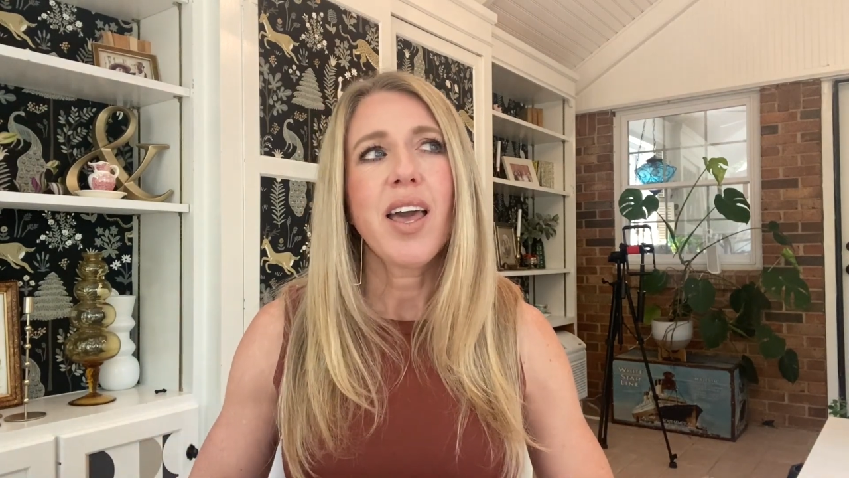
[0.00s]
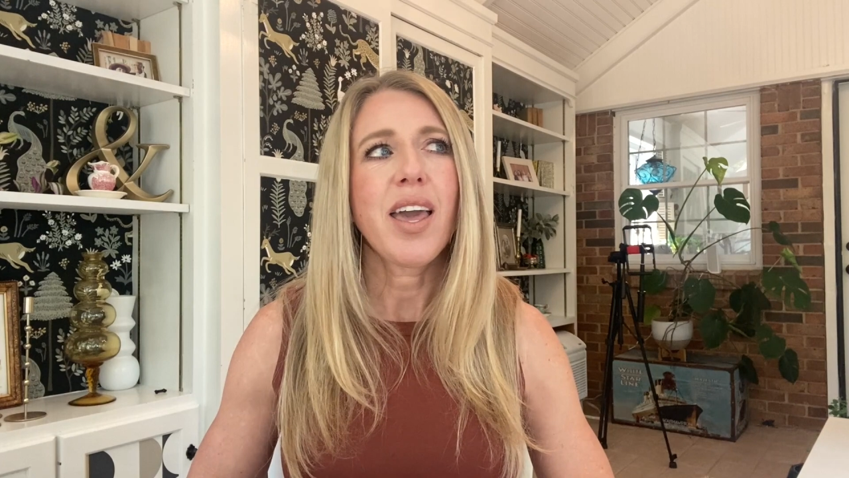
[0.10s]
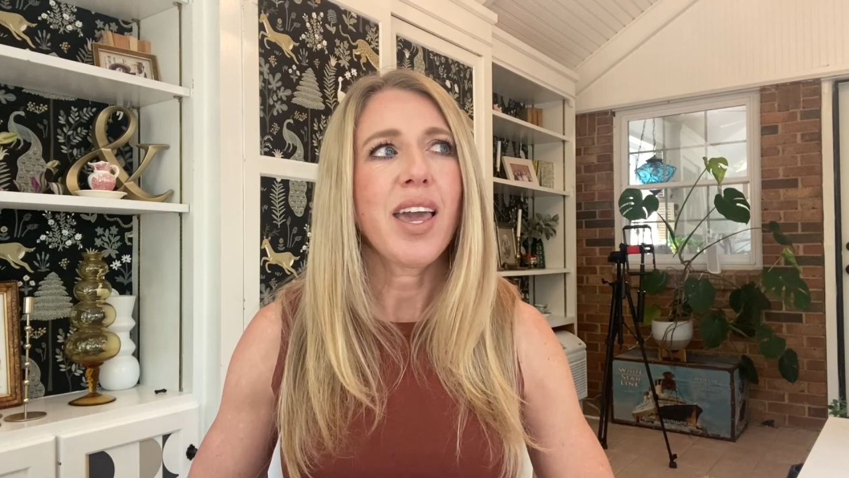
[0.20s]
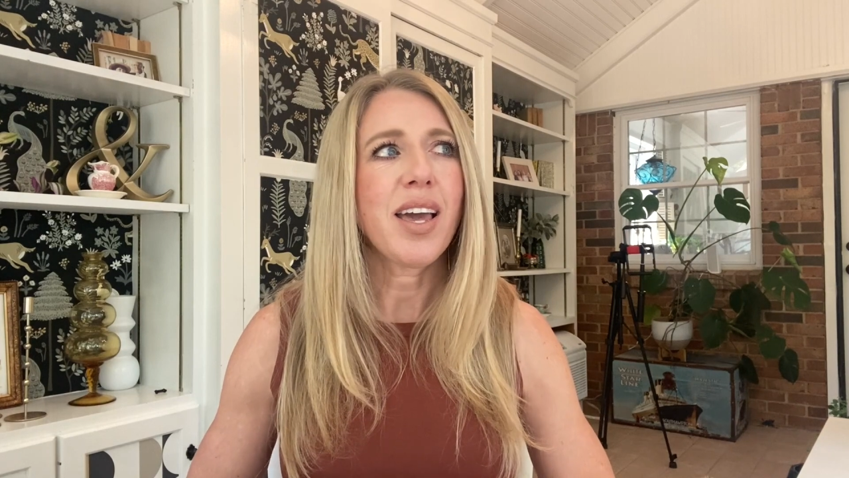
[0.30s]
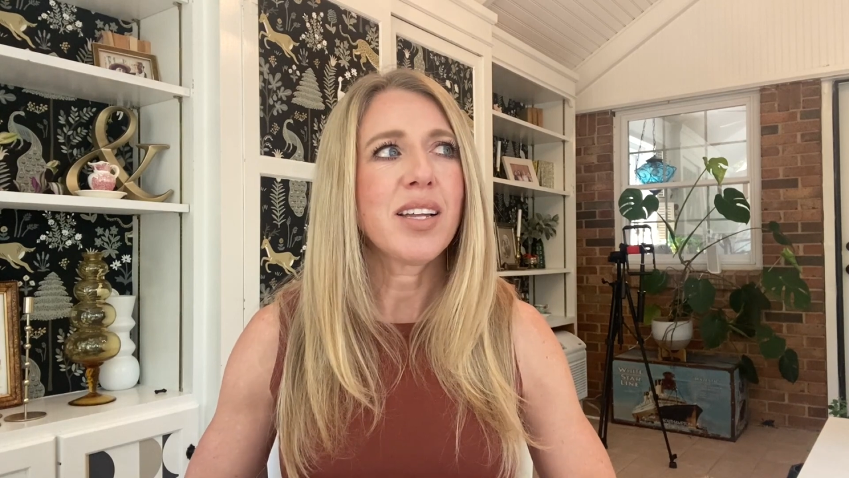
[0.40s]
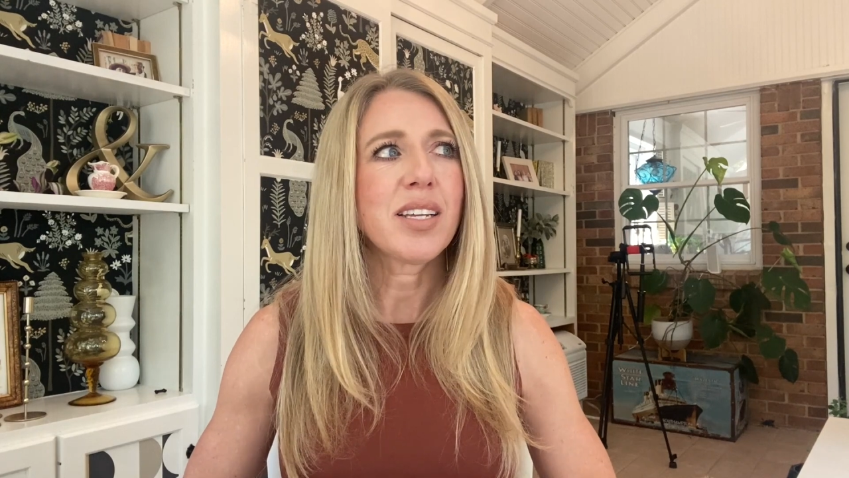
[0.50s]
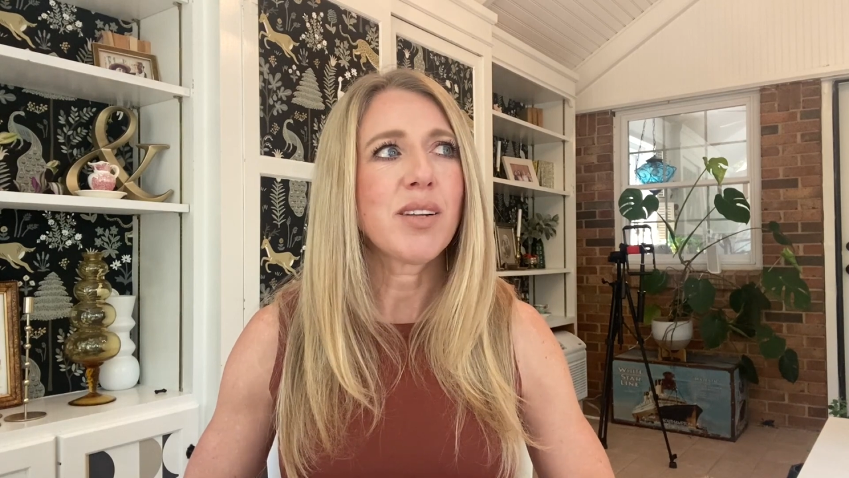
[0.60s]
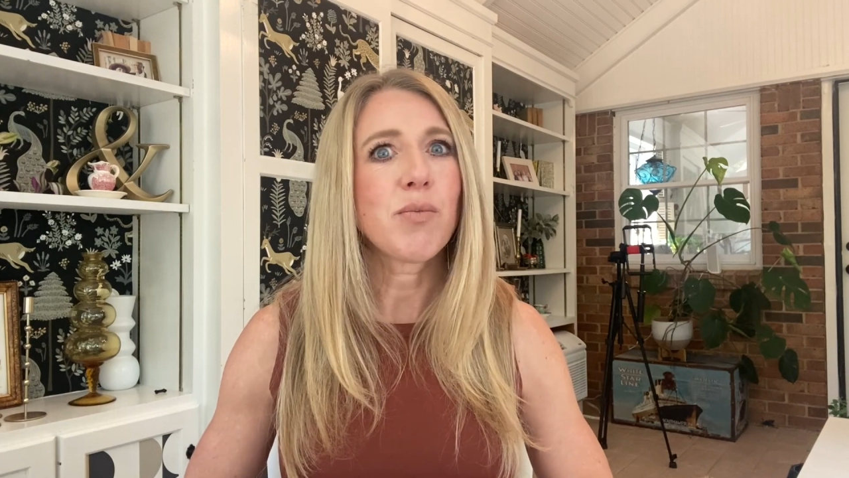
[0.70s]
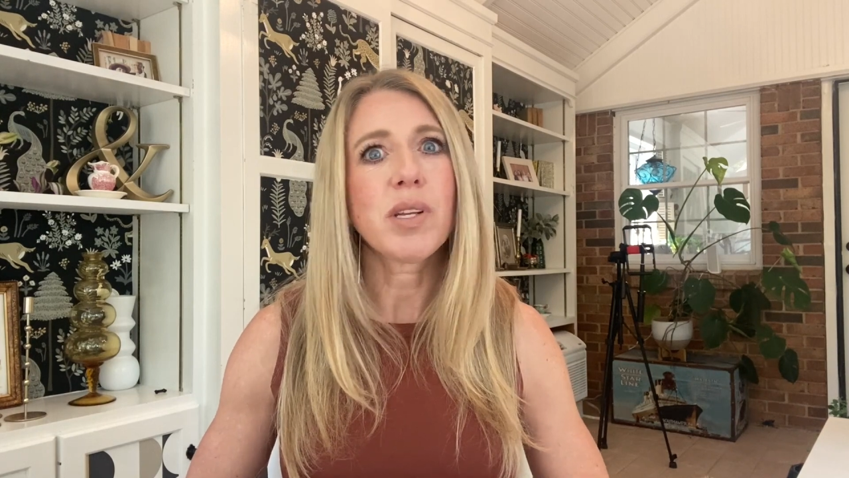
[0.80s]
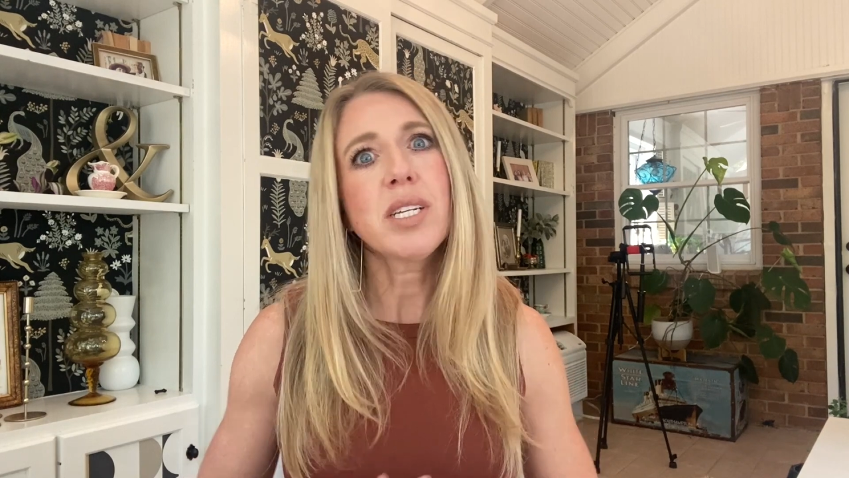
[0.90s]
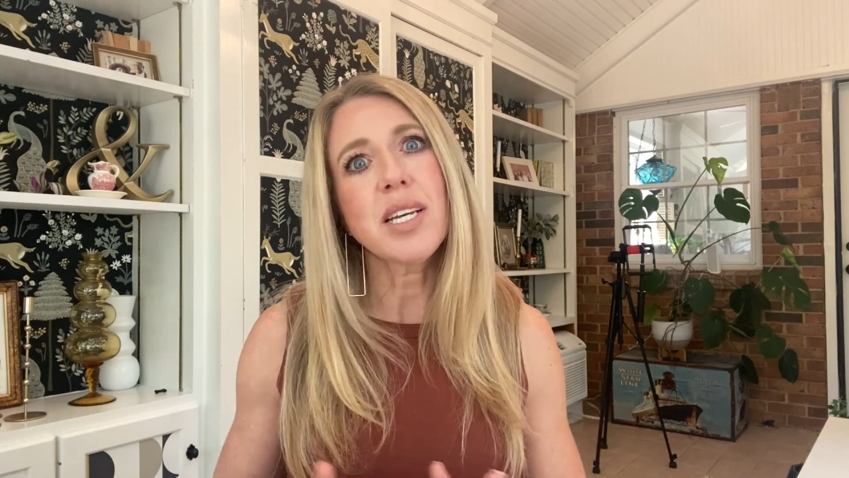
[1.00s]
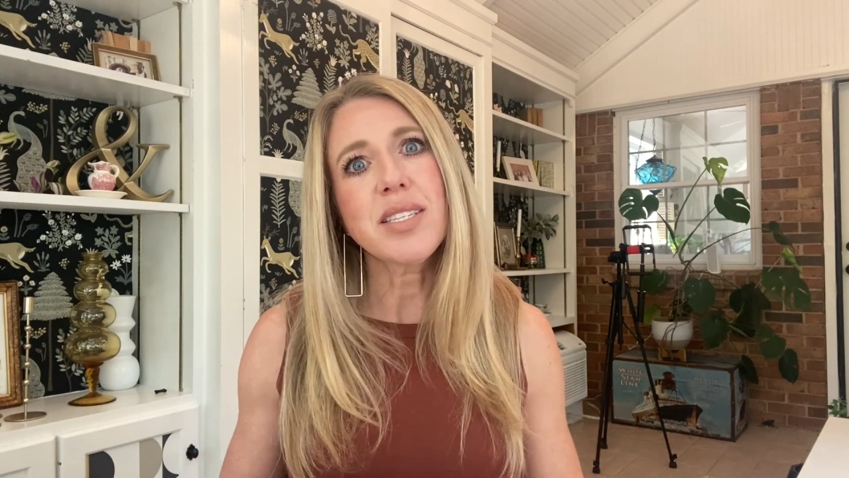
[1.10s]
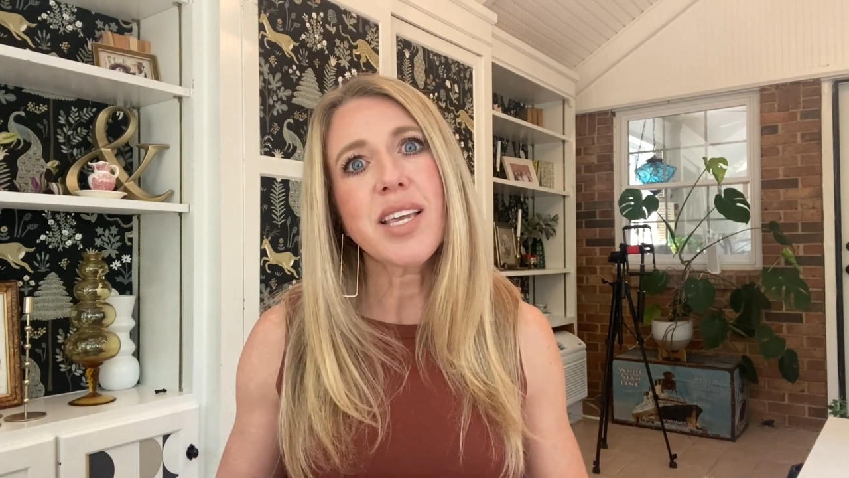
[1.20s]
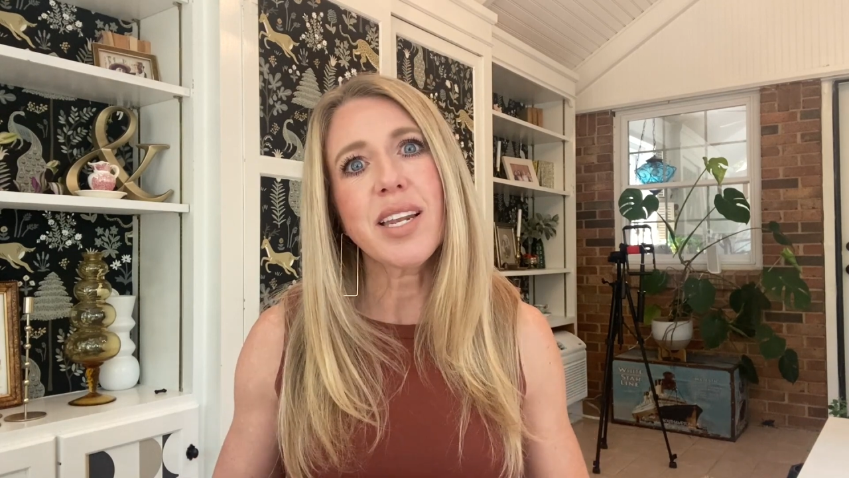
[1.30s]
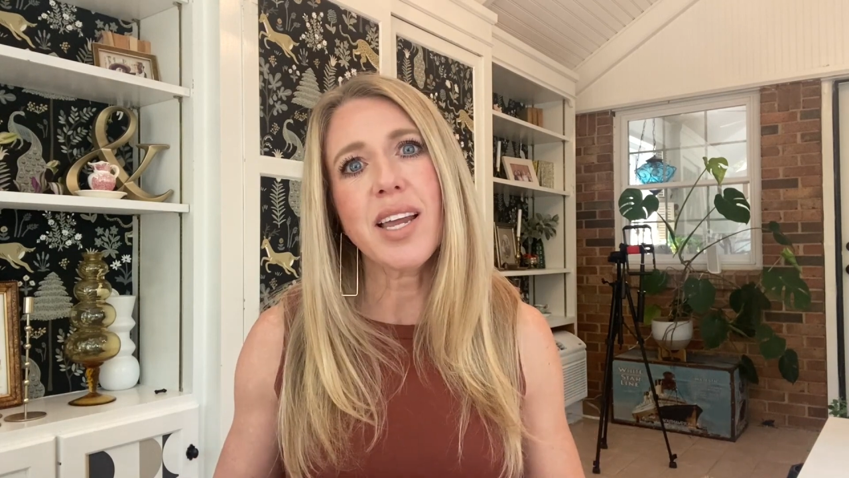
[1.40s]
And it really does
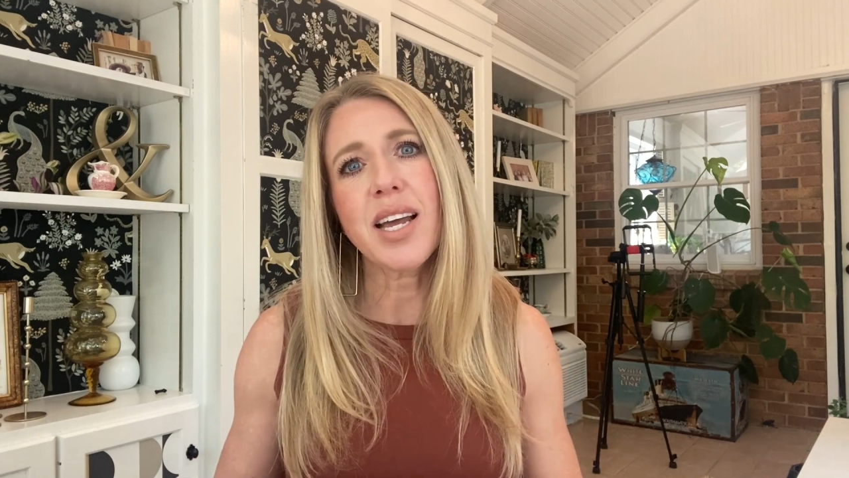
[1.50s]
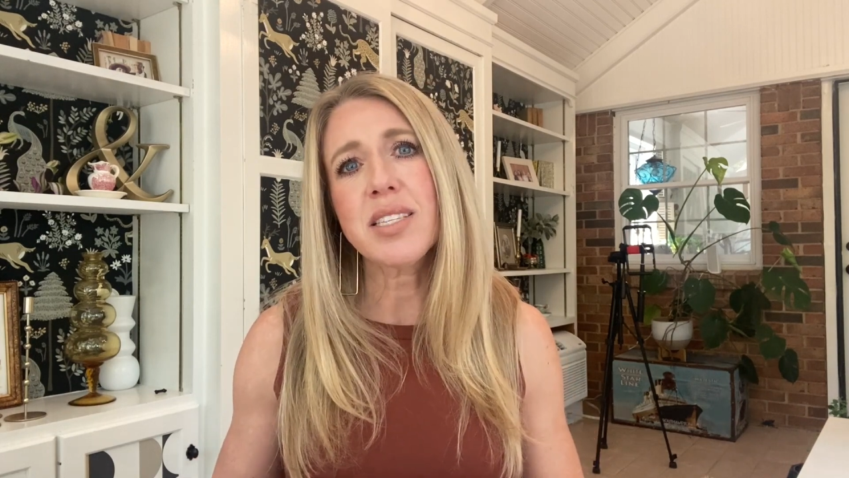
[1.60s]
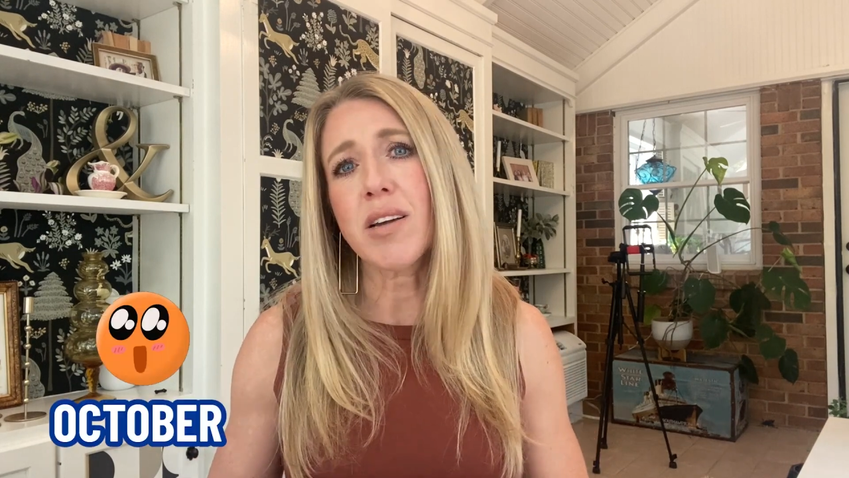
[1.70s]
get nice.